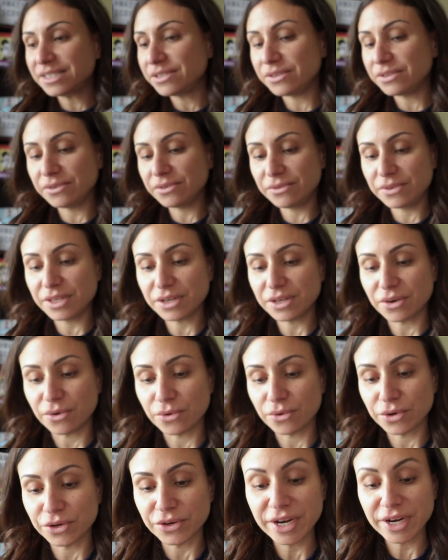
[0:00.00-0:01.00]
to the
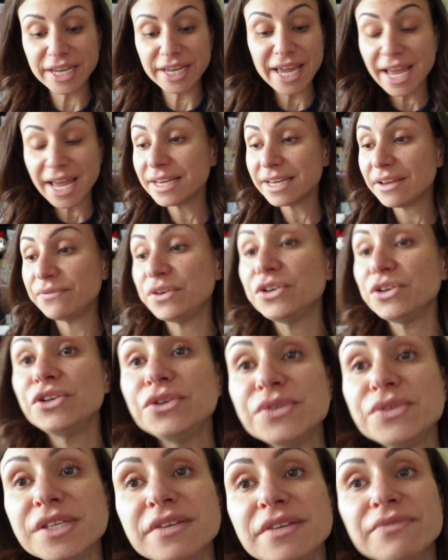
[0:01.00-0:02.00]
corner. Again, if you're
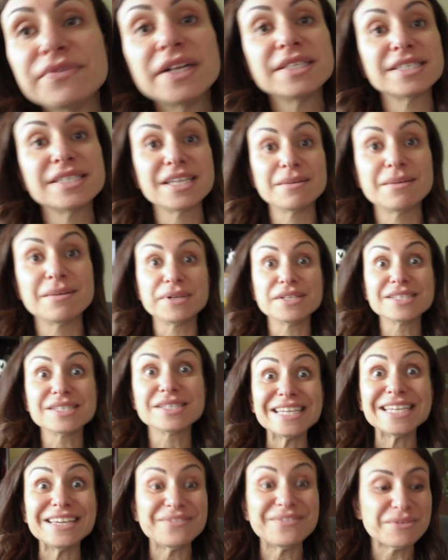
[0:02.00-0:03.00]
using felt samples,
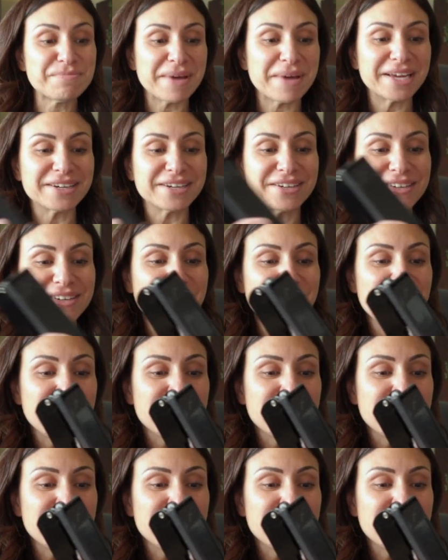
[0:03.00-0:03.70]
even better.